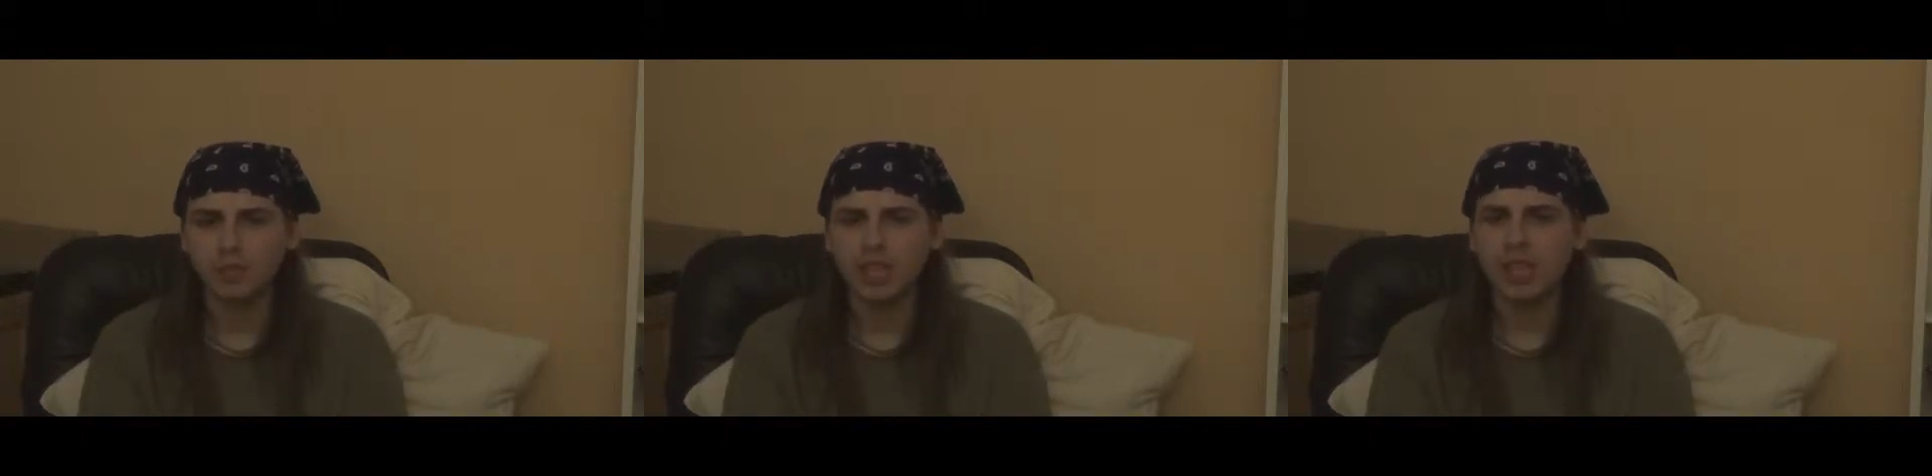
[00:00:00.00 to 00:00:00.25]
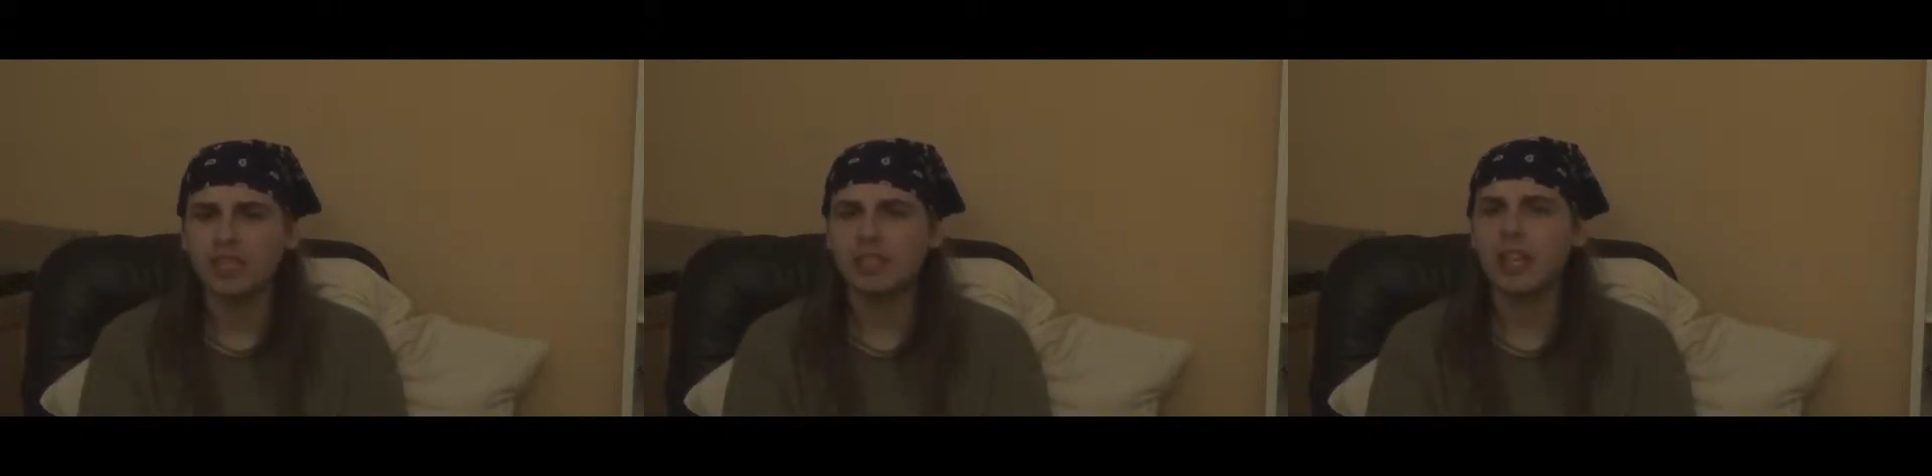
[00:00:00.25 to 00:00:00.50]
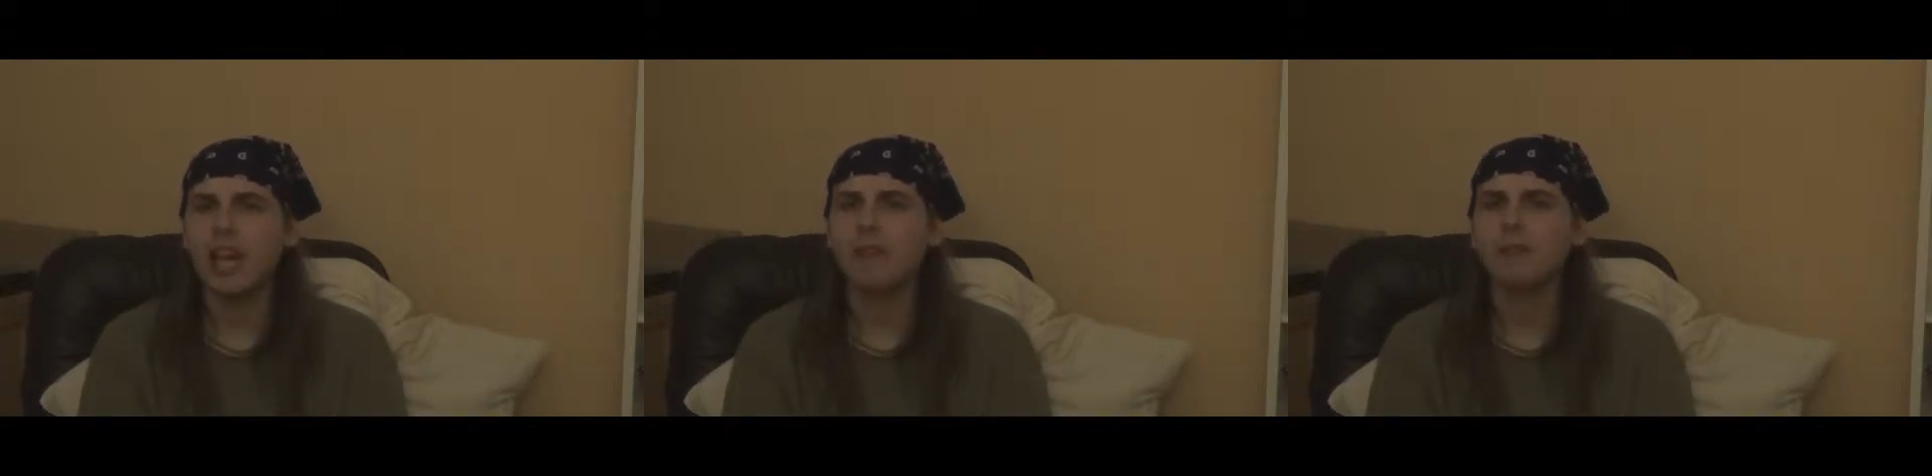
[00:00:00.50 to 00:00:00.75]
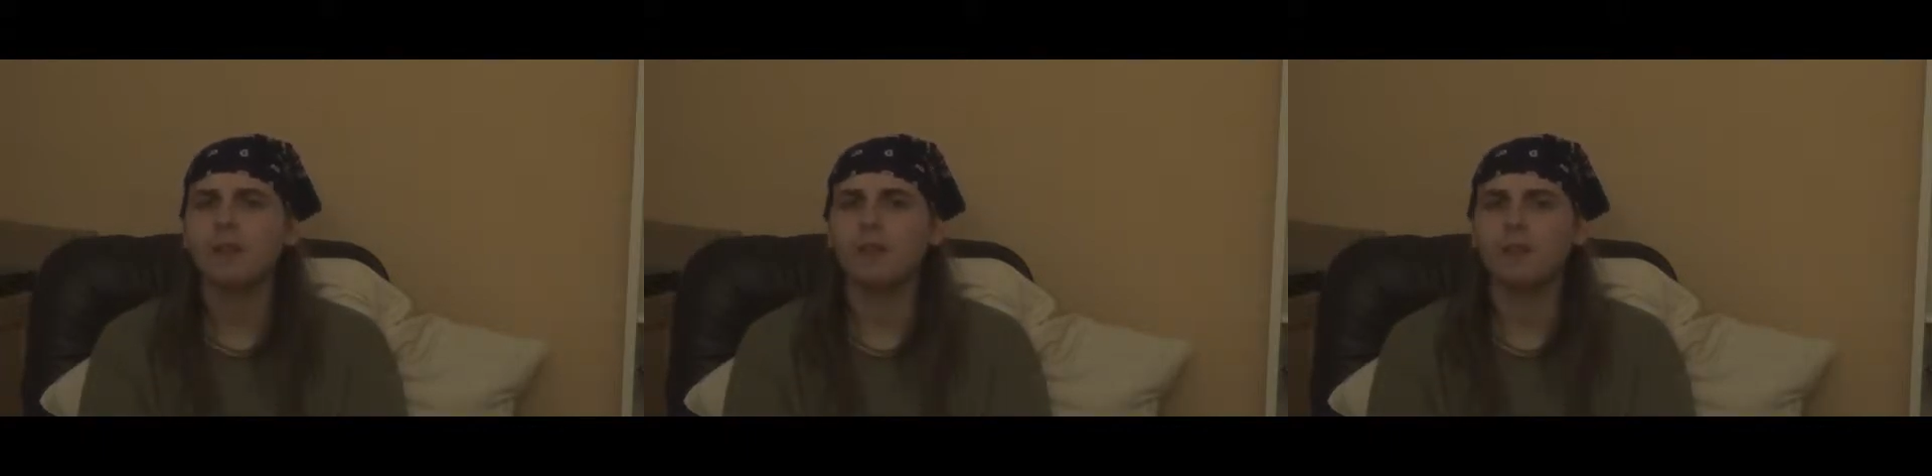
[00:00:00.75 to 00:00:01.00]
take the
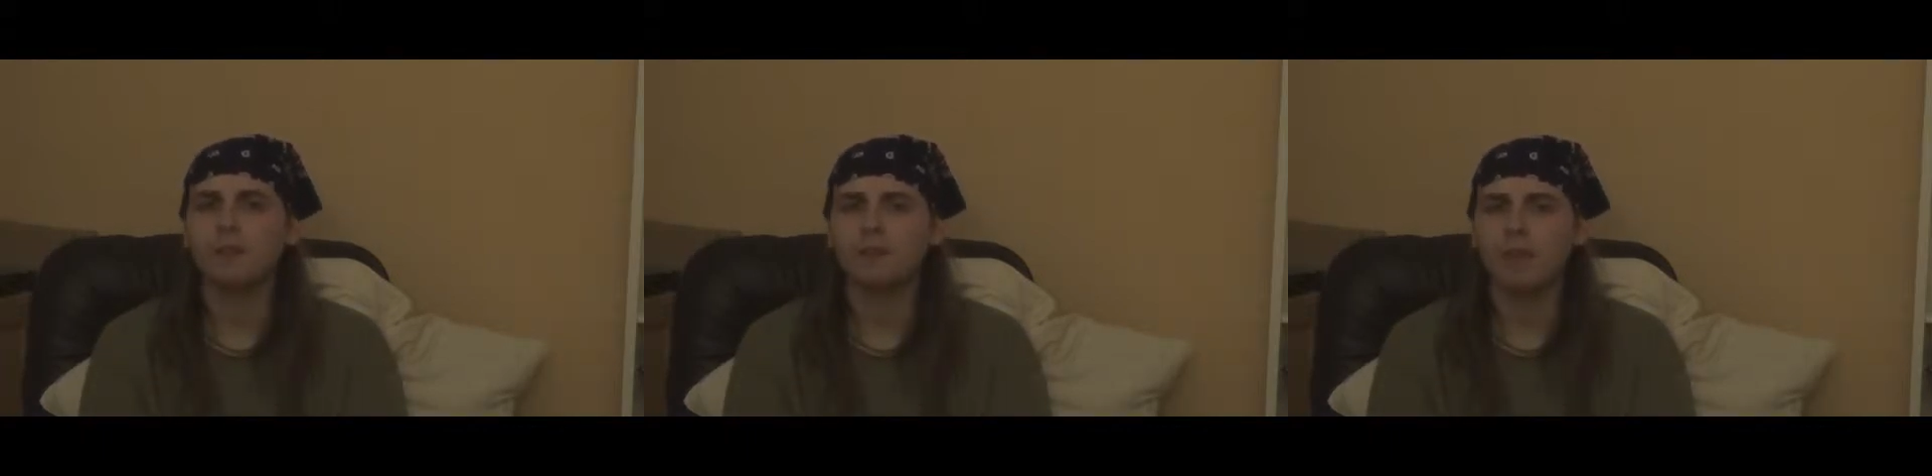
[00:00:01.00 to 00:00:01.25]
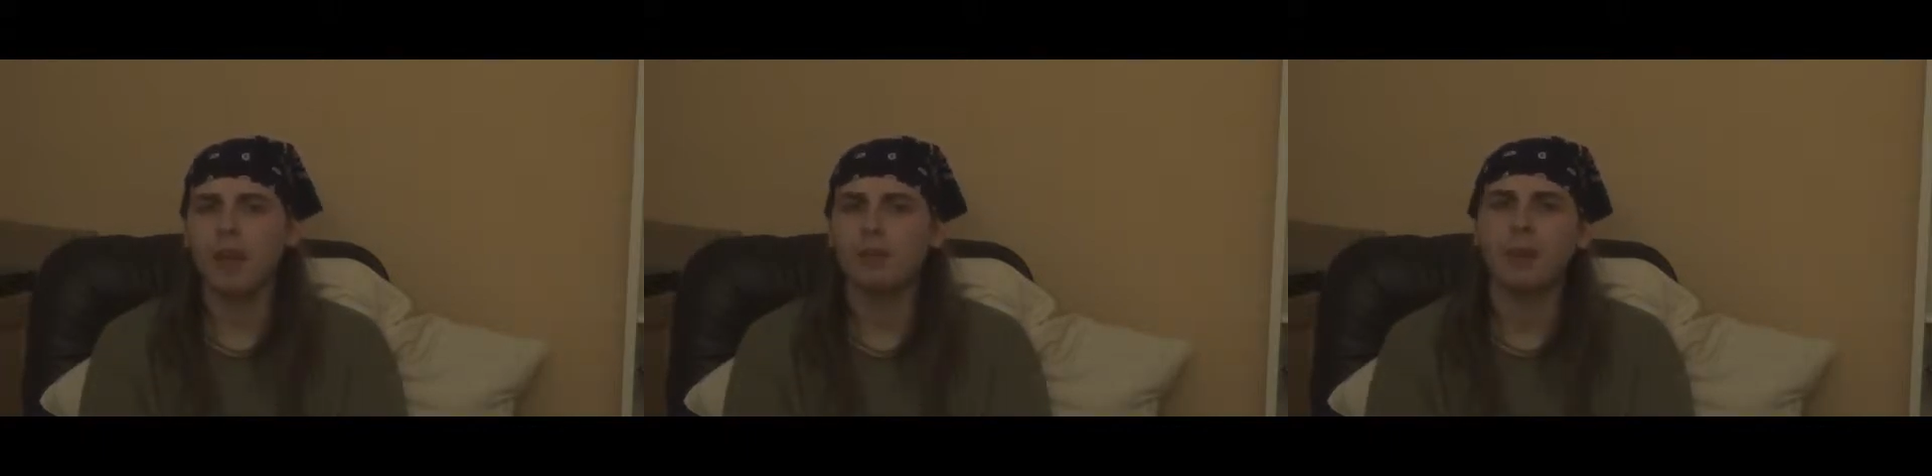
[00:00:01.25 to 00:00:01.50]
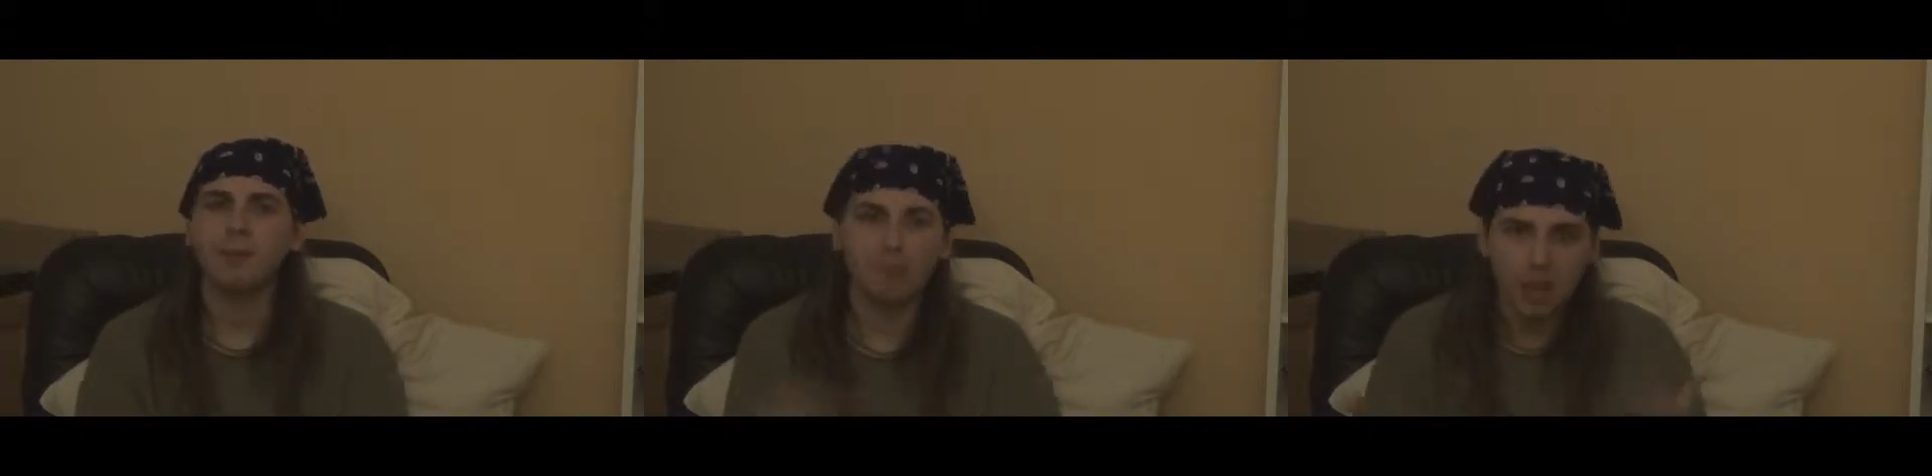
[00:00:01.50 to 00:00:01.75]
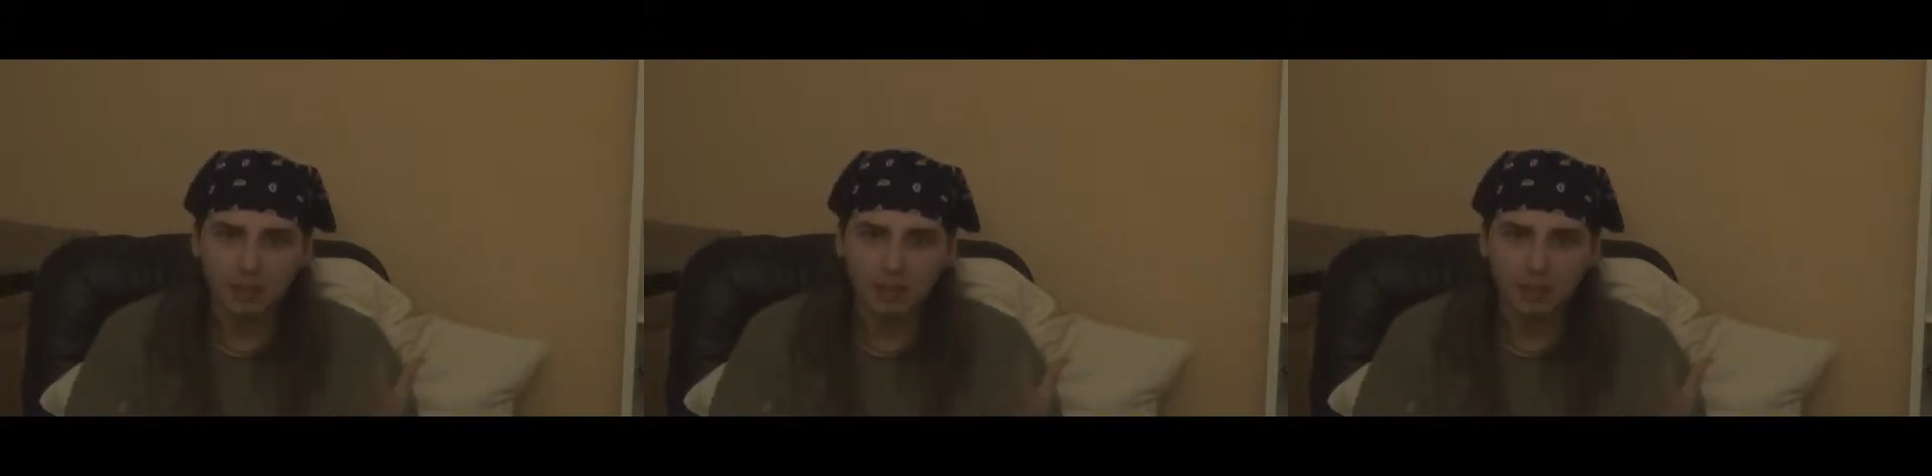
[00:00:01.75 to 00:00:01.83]
life of Batman.